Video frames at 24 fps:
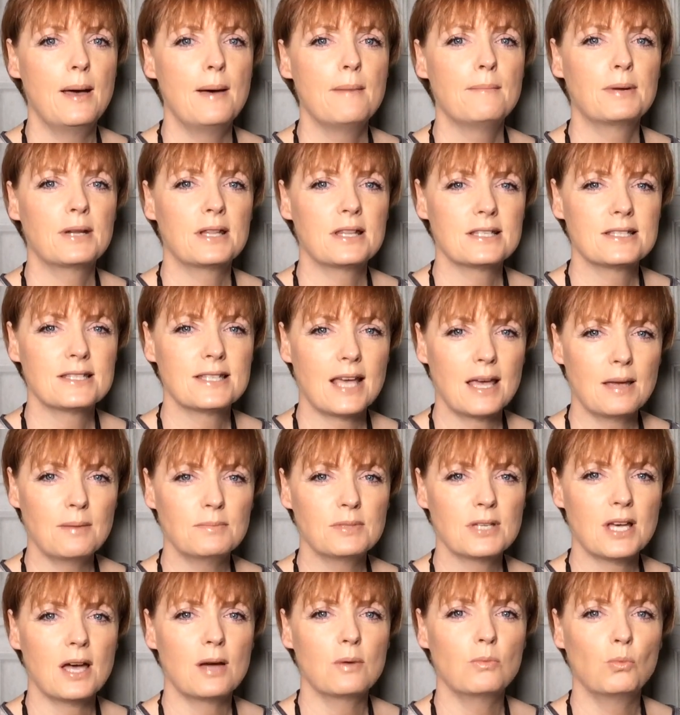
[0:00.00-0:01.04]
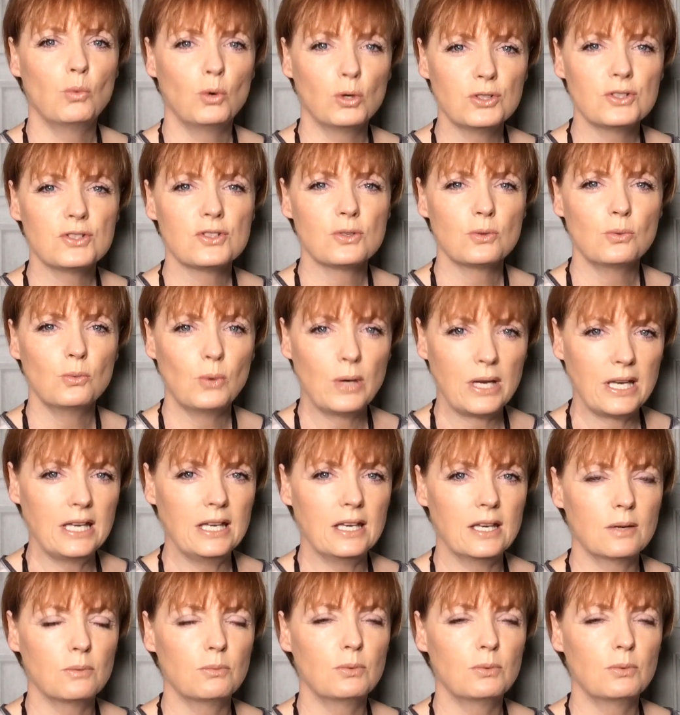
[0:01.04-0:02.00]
but at the same time, once a week,